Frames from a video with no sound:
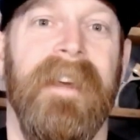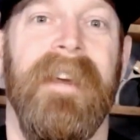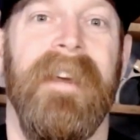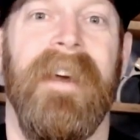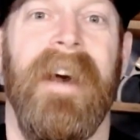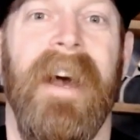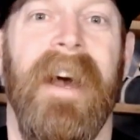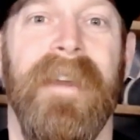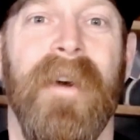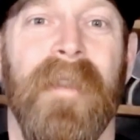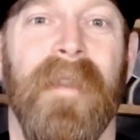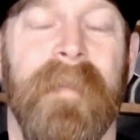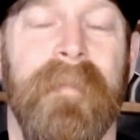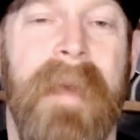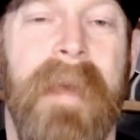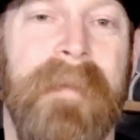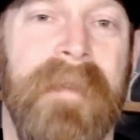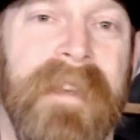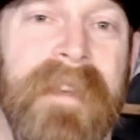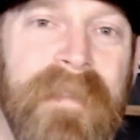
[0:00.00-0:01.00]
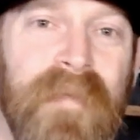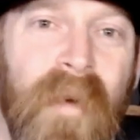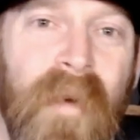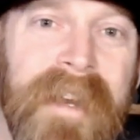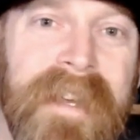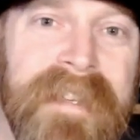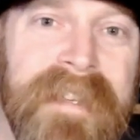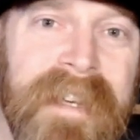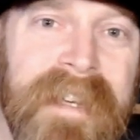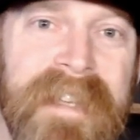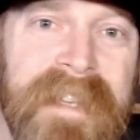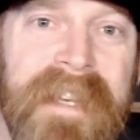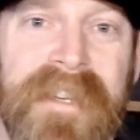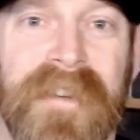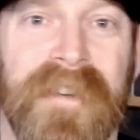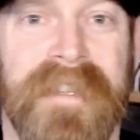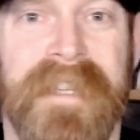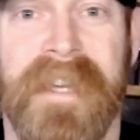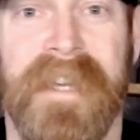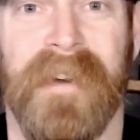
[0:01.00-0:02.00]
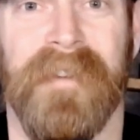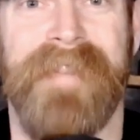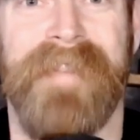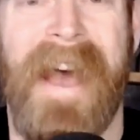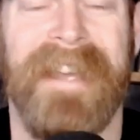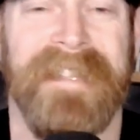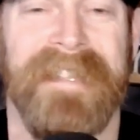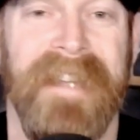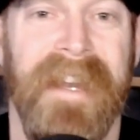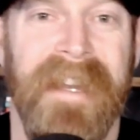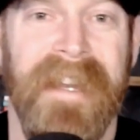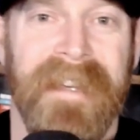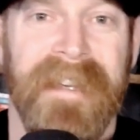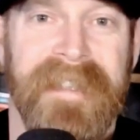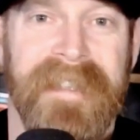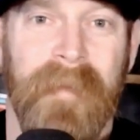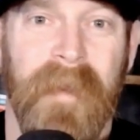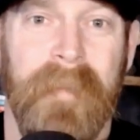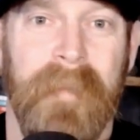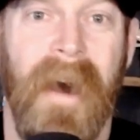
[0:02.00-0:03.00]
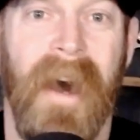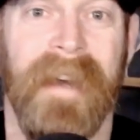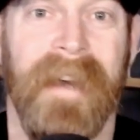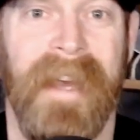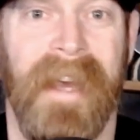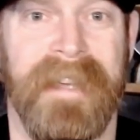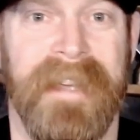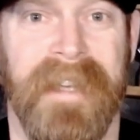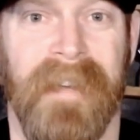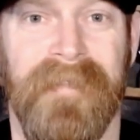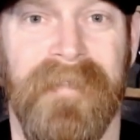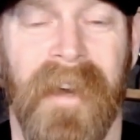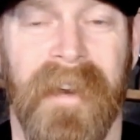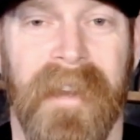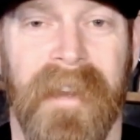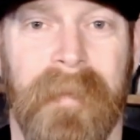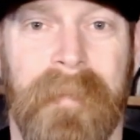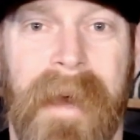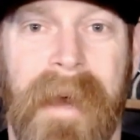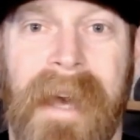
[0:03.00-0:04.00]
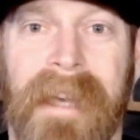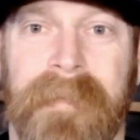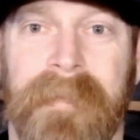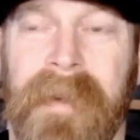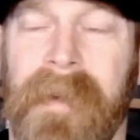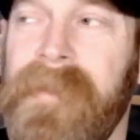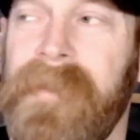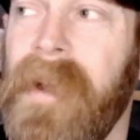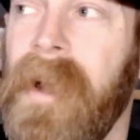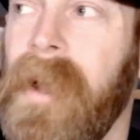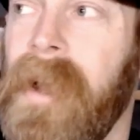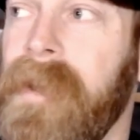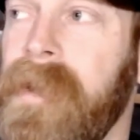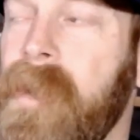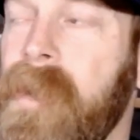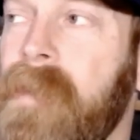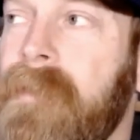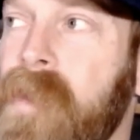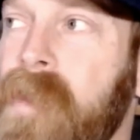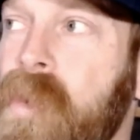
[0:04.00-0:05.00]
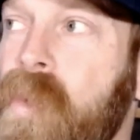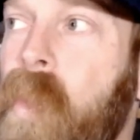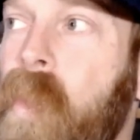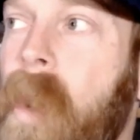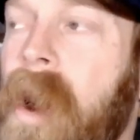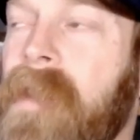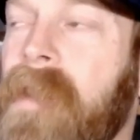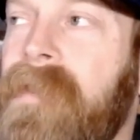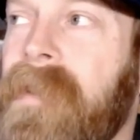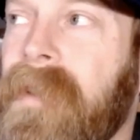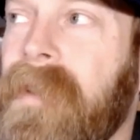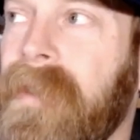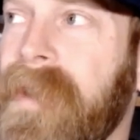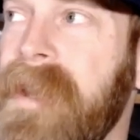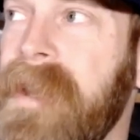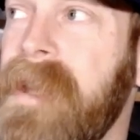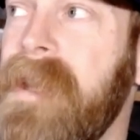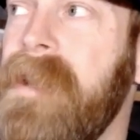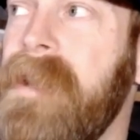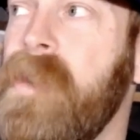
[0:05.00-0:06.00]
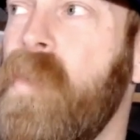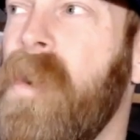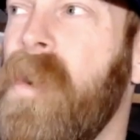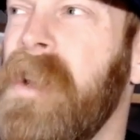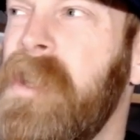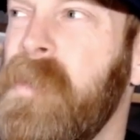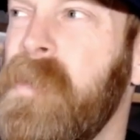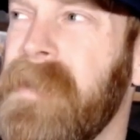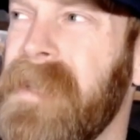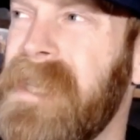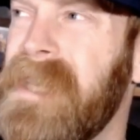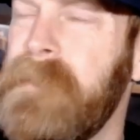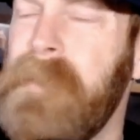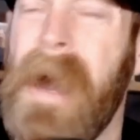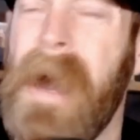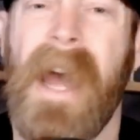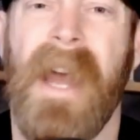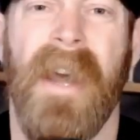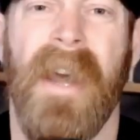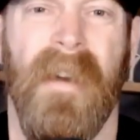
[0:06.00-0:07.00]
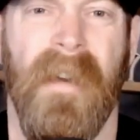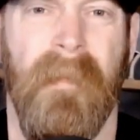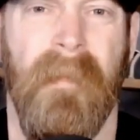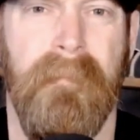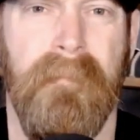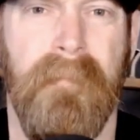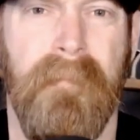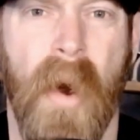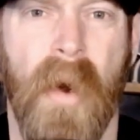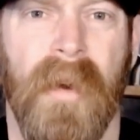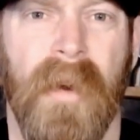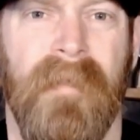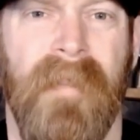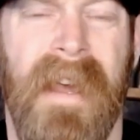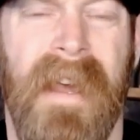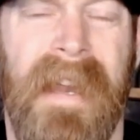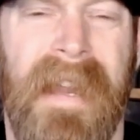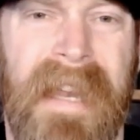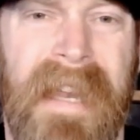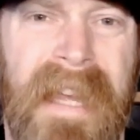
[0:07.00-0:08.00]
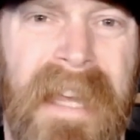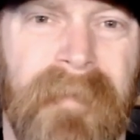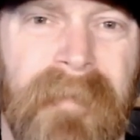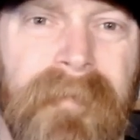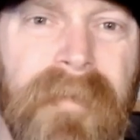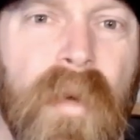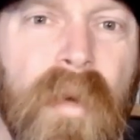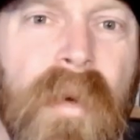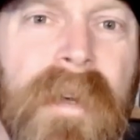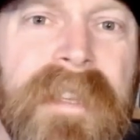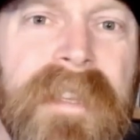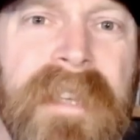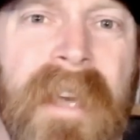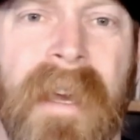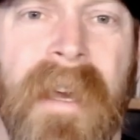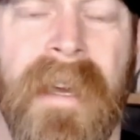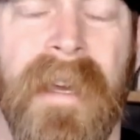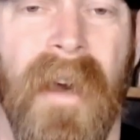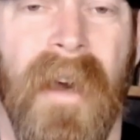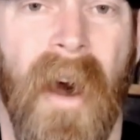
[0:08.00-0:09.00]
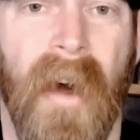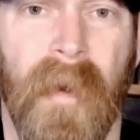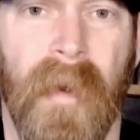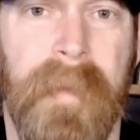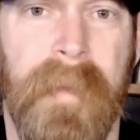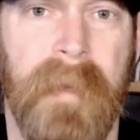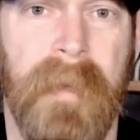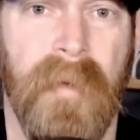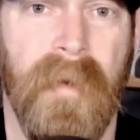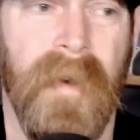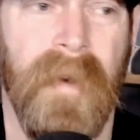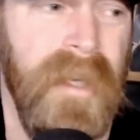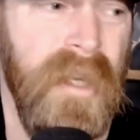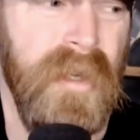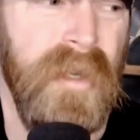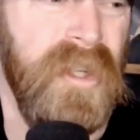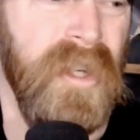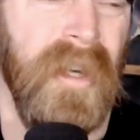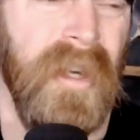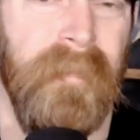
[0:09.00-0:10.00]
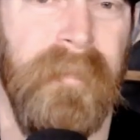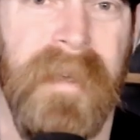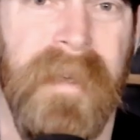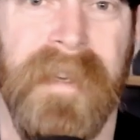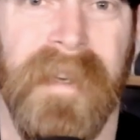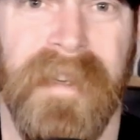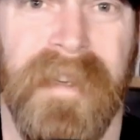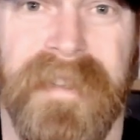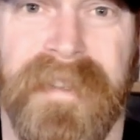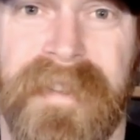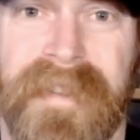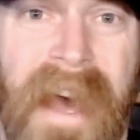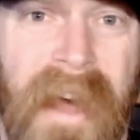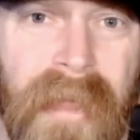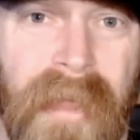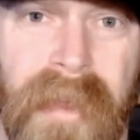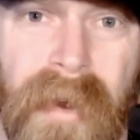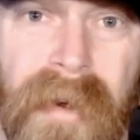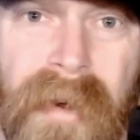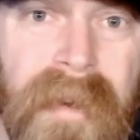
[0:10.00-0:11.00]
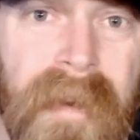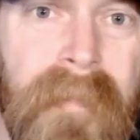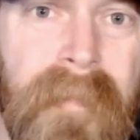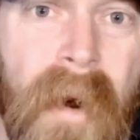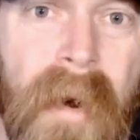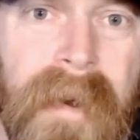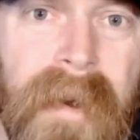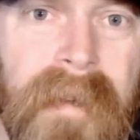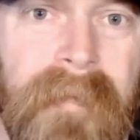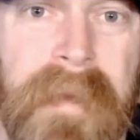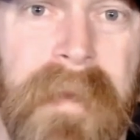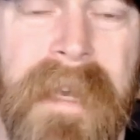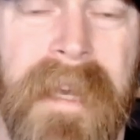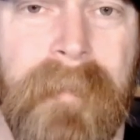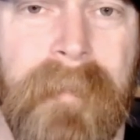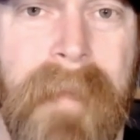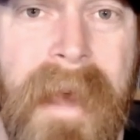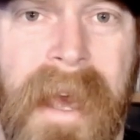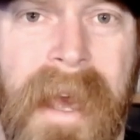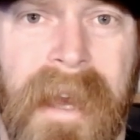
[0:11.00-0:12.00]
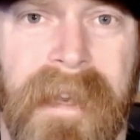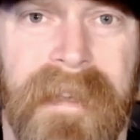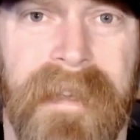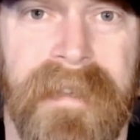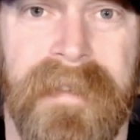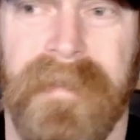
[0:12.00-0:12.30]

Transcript: I know that maybe this one isn't as interesting or fascinating as some of the podcasts I've done in the past, but I'm telling you, if you want to lead, you want to inspire and motivate and influence other people, and you should, because that third component of being a man is